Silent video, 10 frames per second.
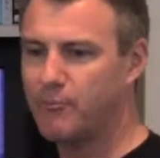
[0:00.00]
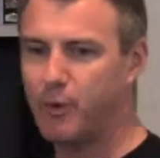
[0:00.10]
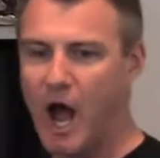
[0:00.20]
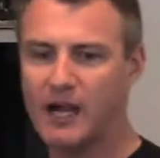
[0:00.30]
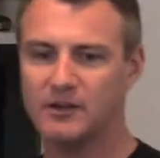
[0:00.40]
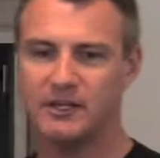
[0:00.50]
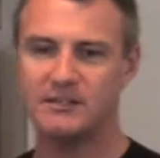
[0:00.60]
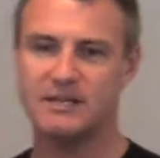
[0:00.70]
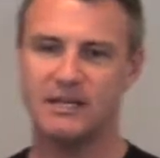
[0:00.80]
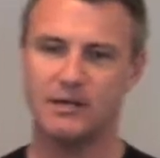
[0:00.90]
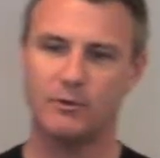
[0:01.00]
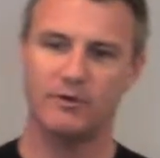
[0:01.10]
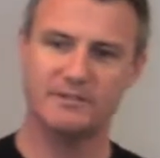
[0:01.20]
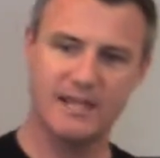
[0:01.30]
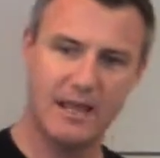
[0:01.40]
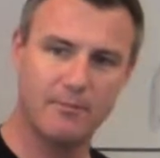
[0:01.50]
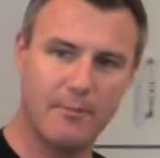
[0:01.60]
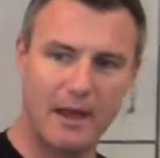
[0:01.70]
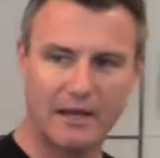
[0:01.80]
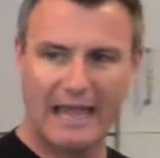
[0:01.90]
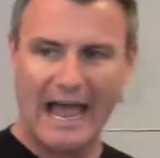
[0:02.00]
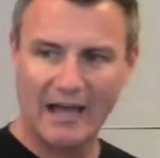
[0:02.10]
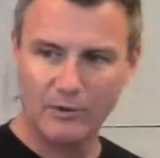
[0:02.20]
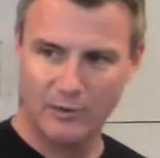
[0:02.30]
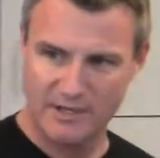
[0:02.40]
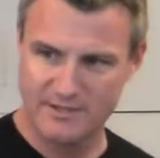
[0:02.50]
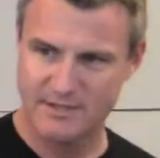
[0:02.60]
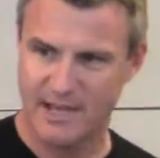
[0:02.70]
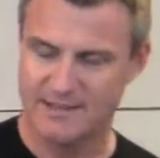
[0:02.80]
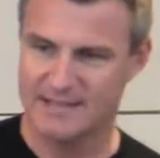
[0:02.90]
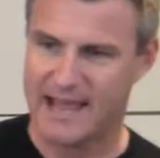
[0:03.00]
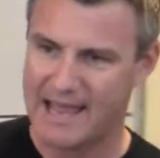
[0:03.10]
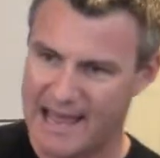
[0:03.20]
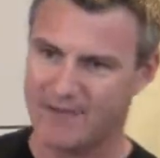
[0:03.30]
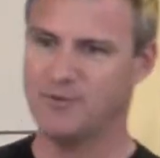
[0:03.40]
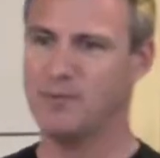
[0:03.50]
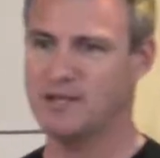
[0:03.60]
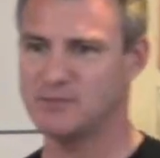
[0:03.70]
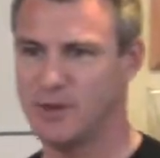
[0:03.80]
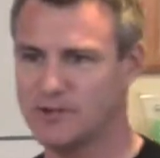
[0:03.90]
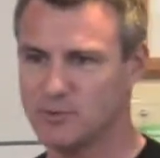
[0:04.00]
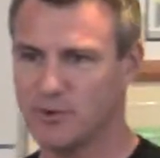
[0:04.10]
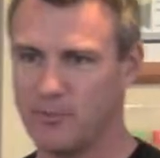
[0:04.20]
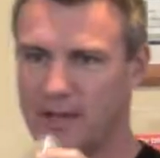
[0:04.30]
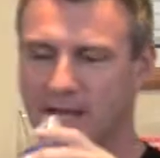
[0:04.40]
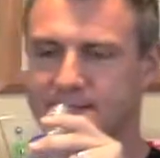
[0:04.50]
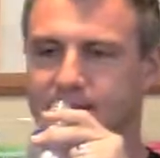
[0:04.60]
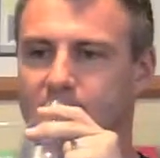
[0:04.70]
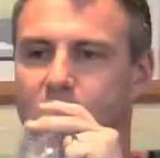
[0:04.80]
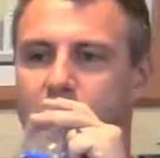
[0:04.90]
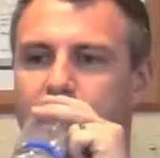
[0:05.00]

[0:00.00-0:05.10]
of broccoli to equal the same amount of calories as that half a baseball's worth of pasta.